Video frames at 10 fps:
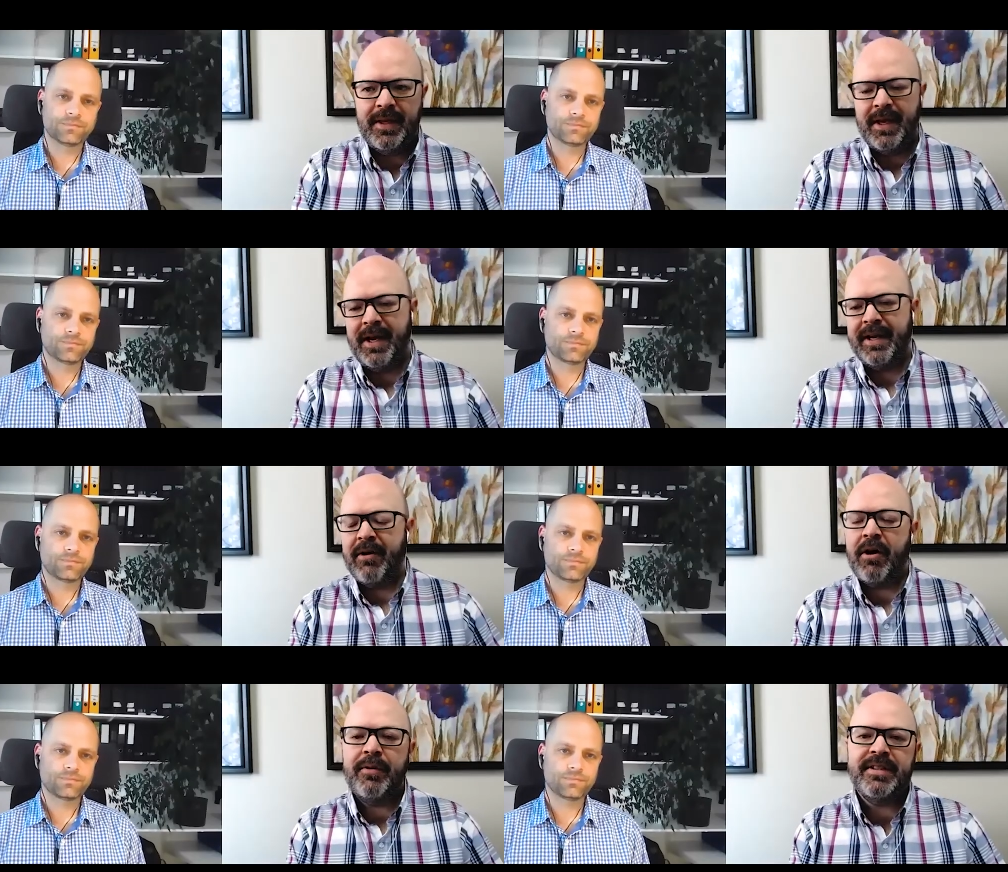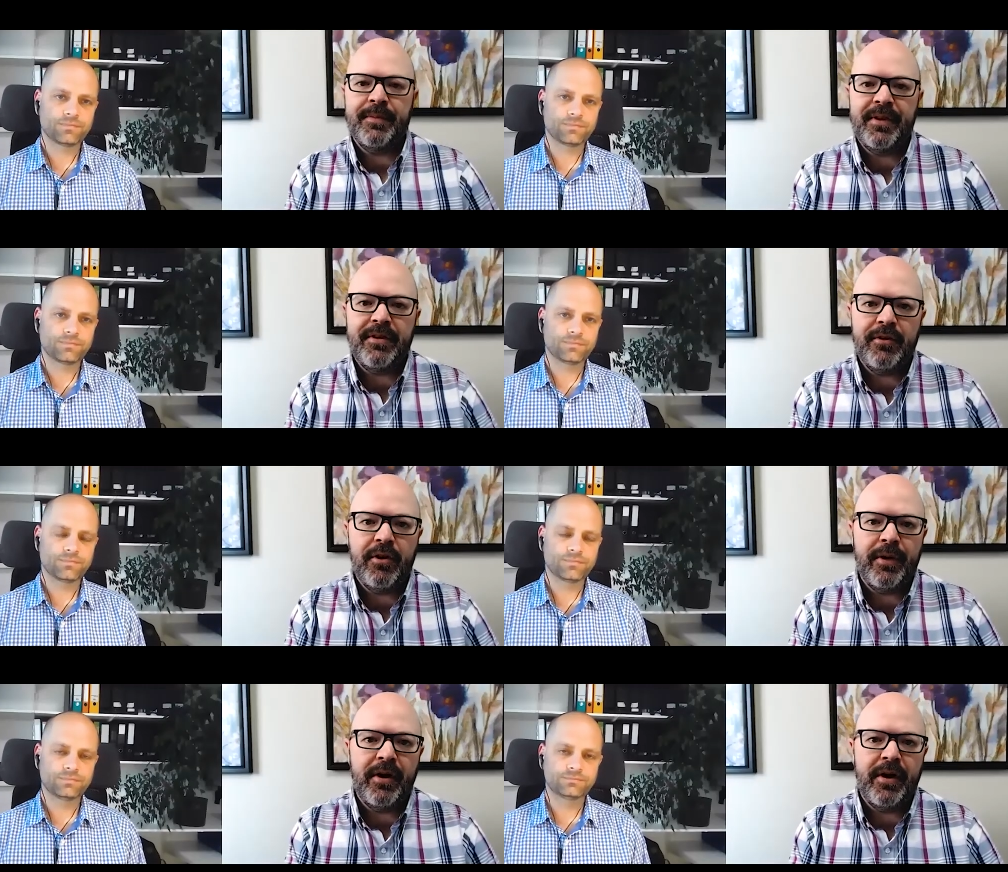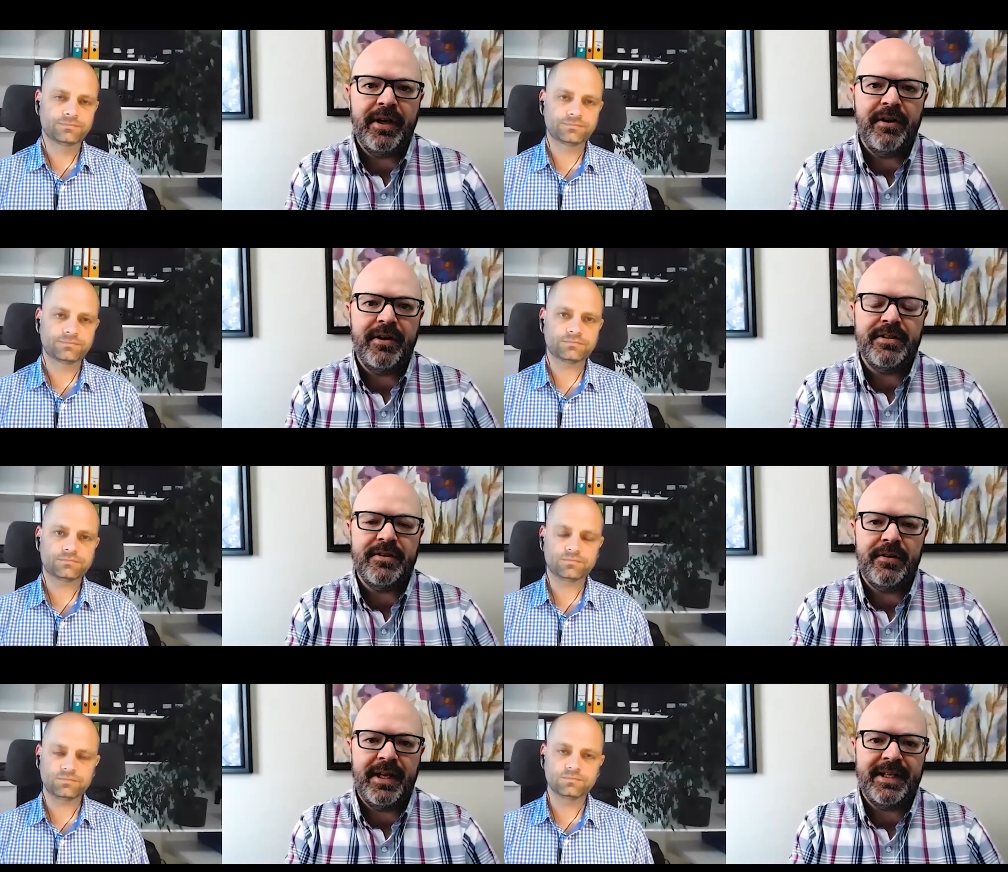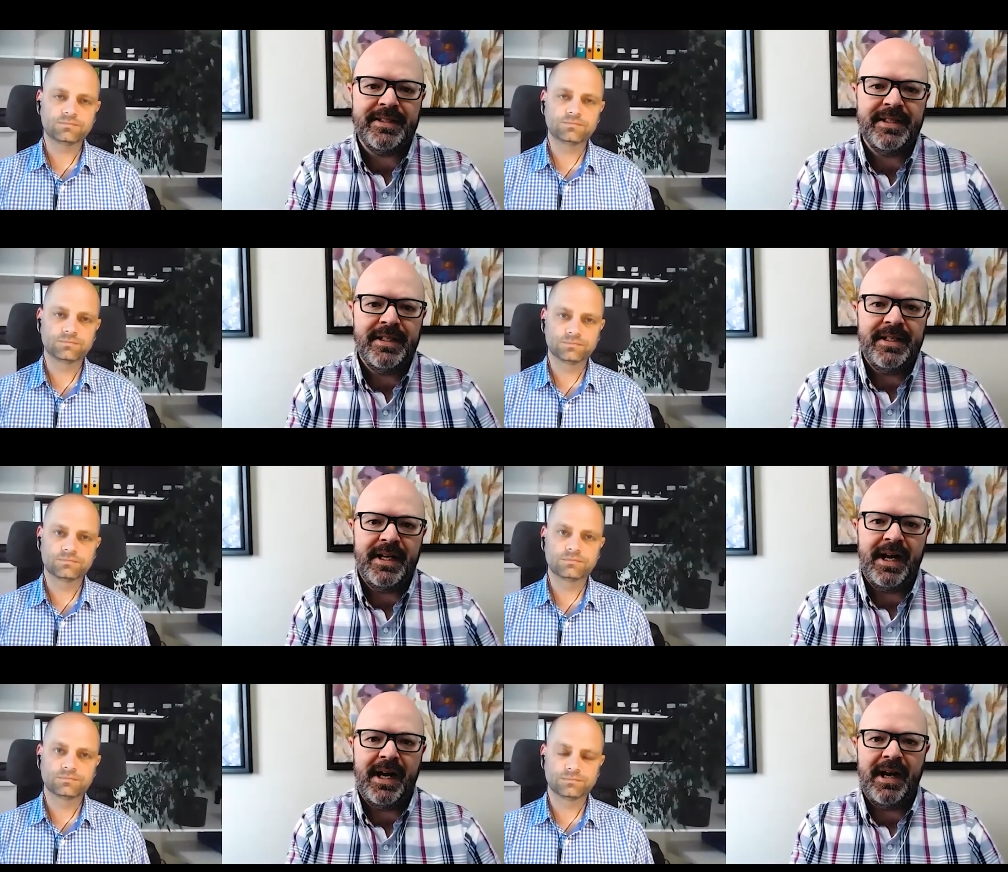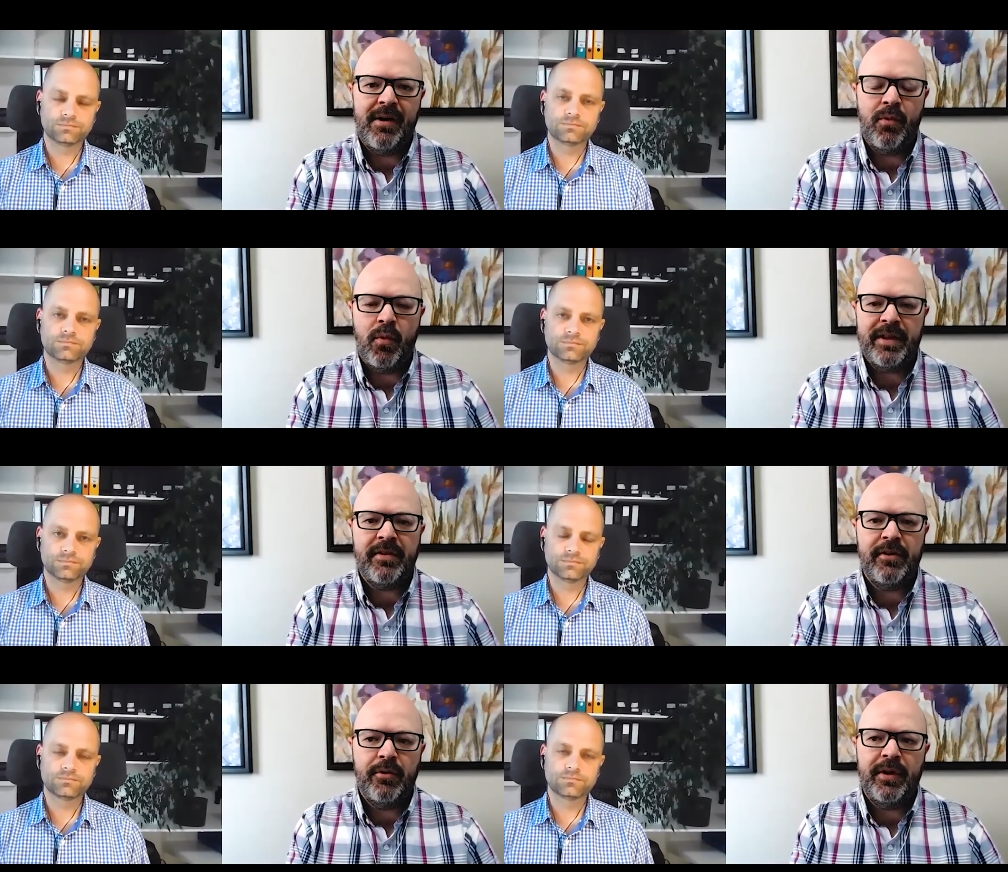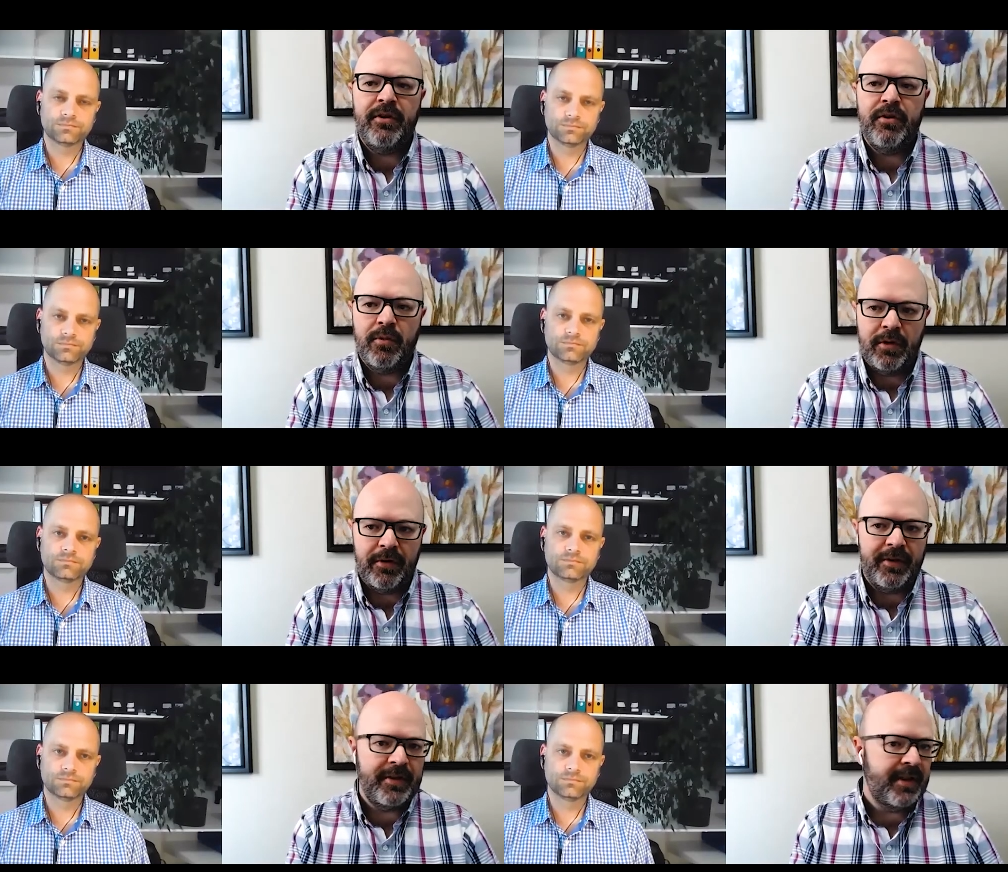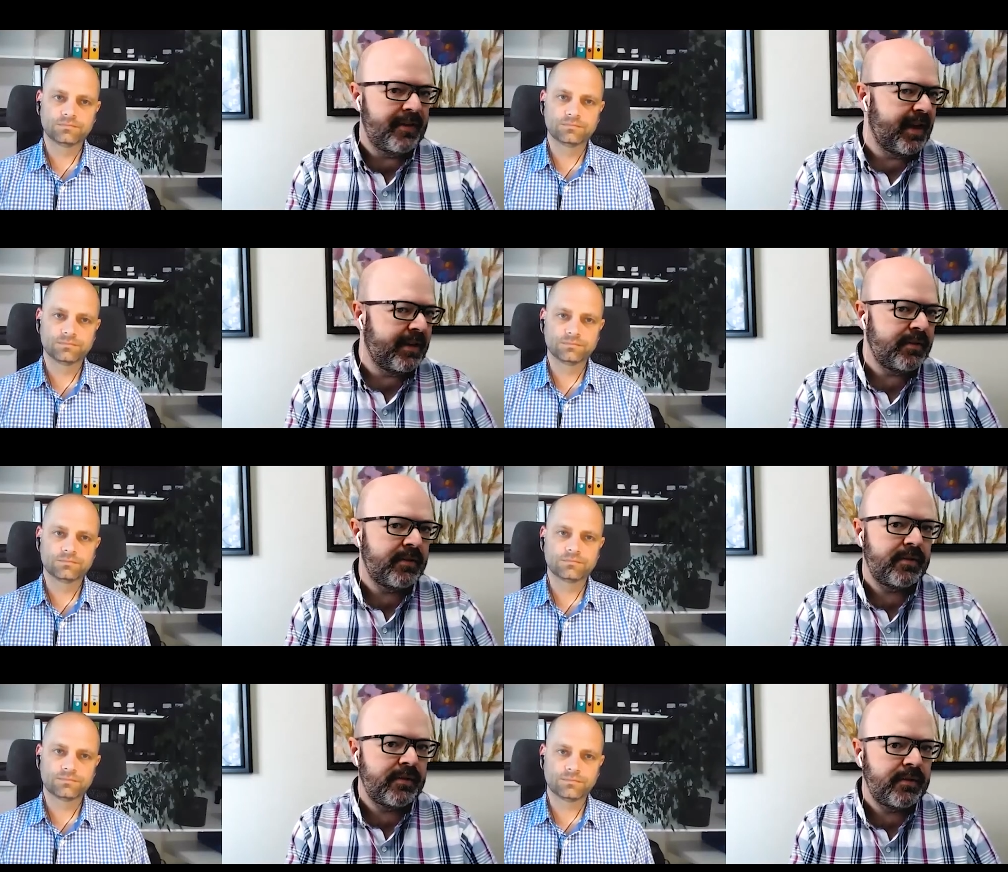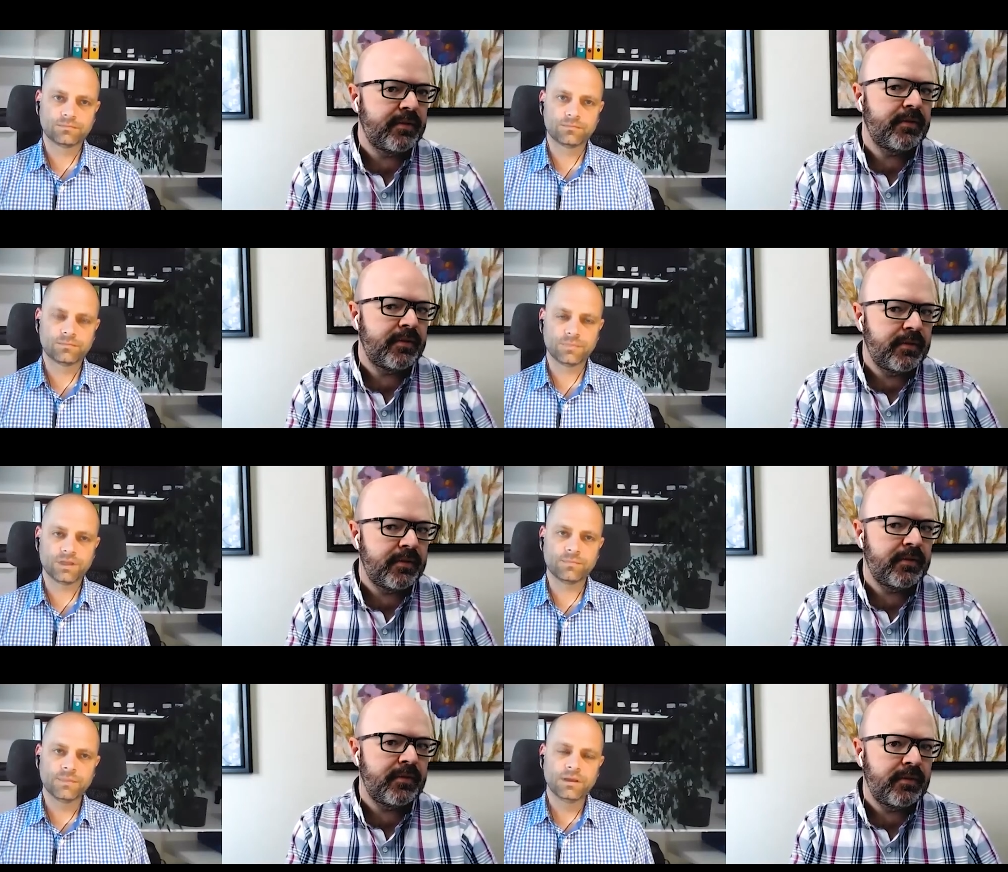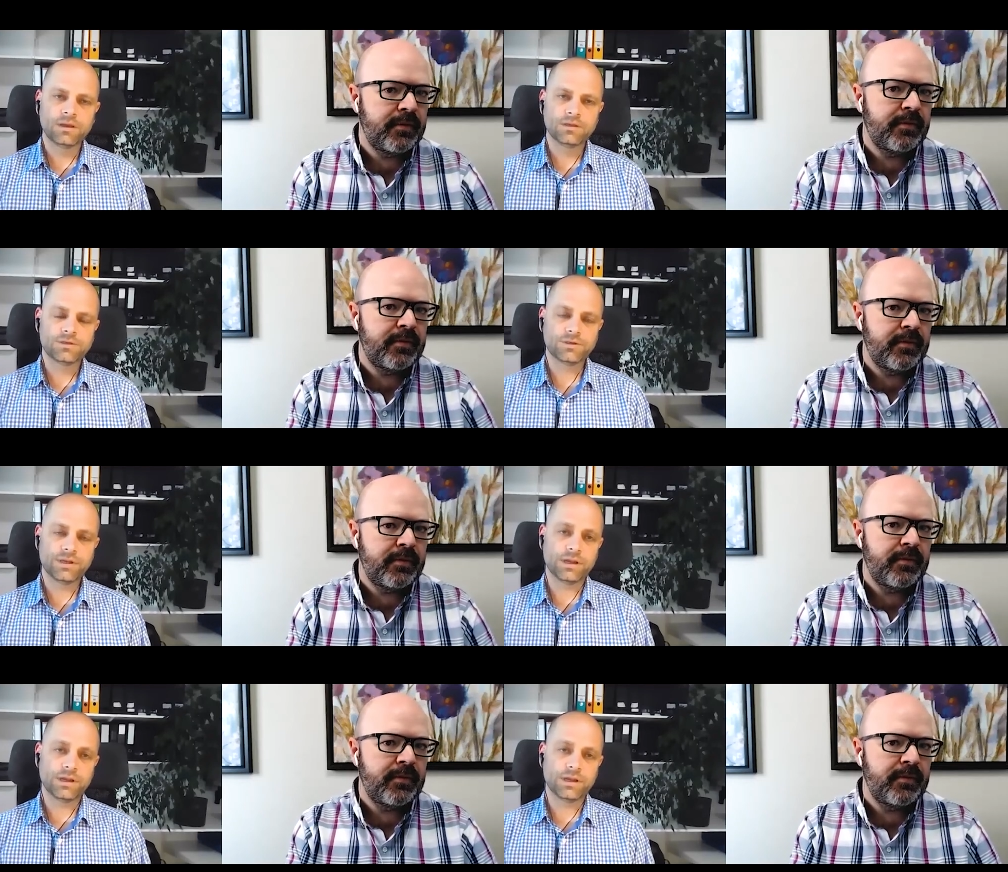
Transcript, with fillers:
Speaker 1: Uh, now, always something new going on here at Solex. Uh, what's new in your world these days, Stan? Yeah, today I